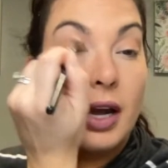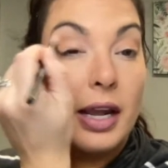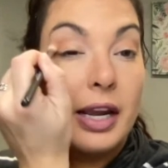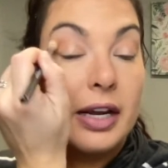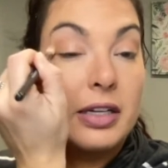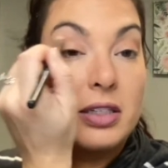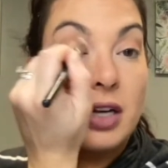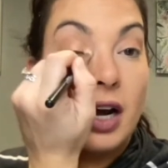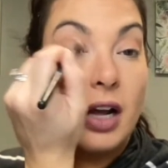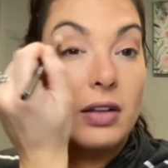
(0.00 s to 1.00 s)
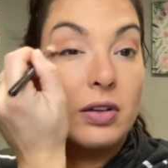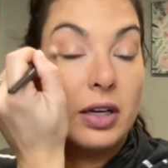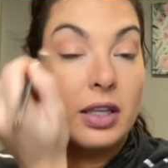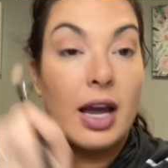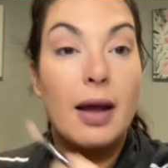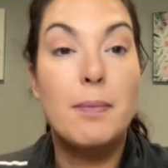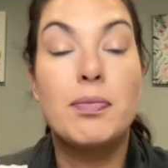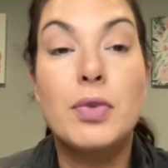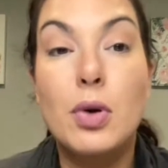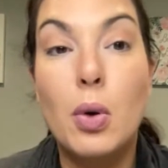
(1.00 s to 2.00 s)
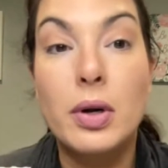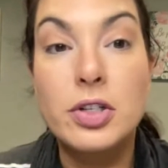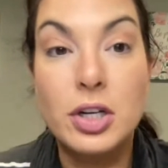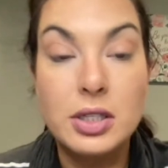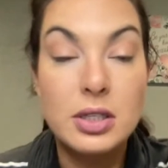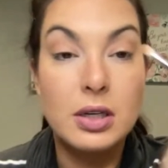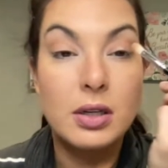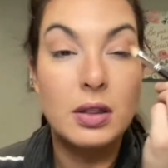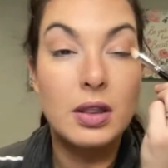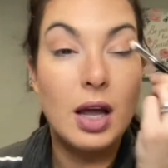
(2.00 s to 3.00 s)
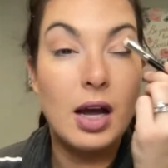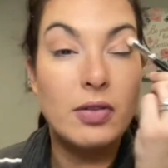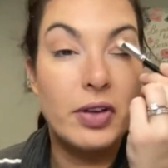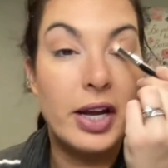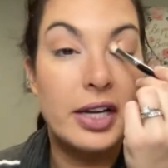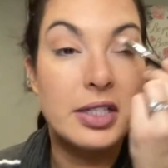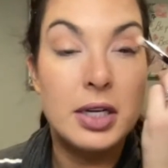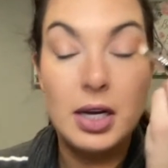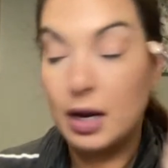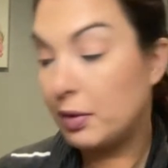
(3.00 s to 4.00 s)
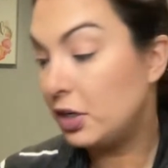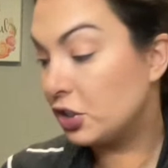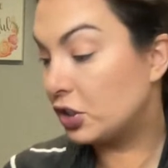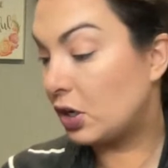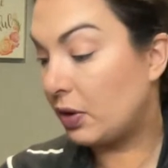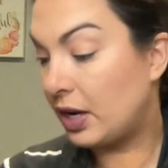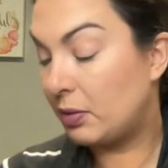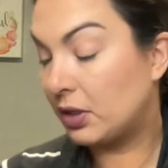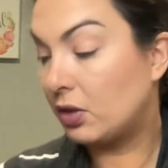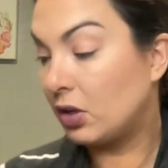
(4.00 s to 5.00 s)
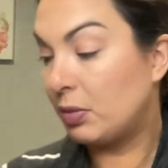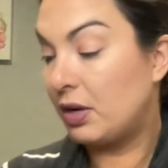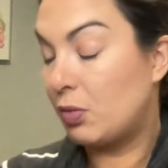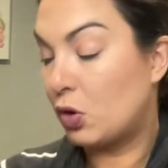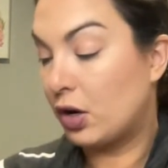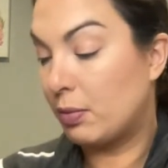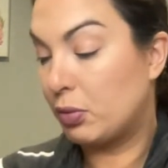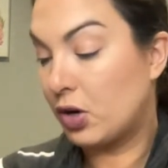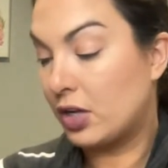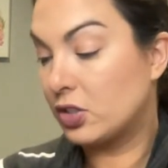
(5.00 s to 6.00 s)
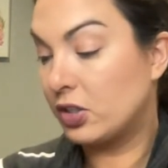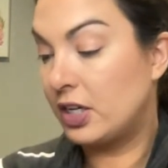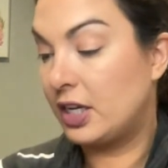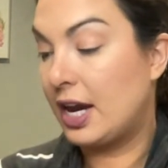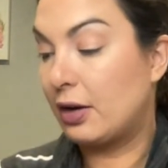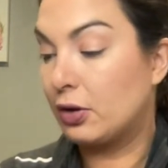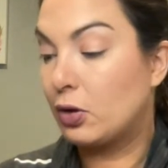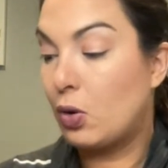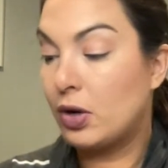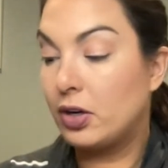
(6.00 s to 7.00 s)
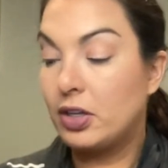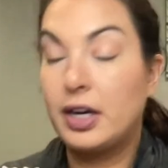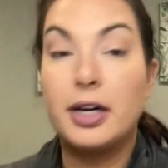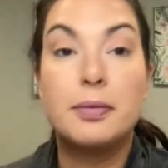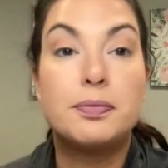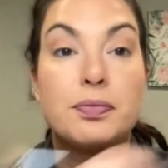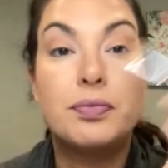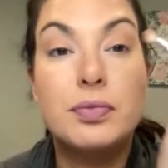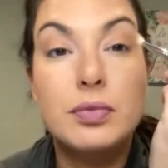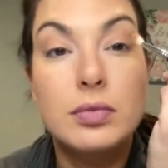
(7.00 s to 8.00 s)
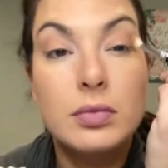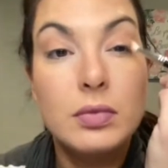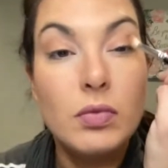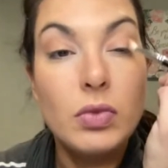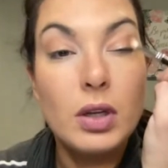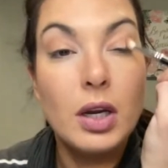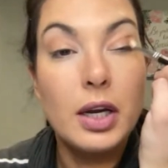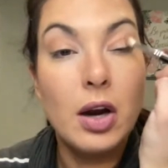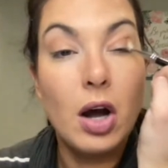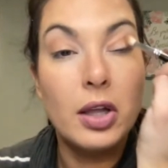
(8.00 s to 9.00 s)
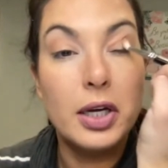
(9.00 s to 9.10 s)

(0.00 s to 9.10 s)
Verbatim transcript: And uh, look at that. gorgeous. Love it. I'm going to just go in with a little bit more bronzer in the outer corner there and call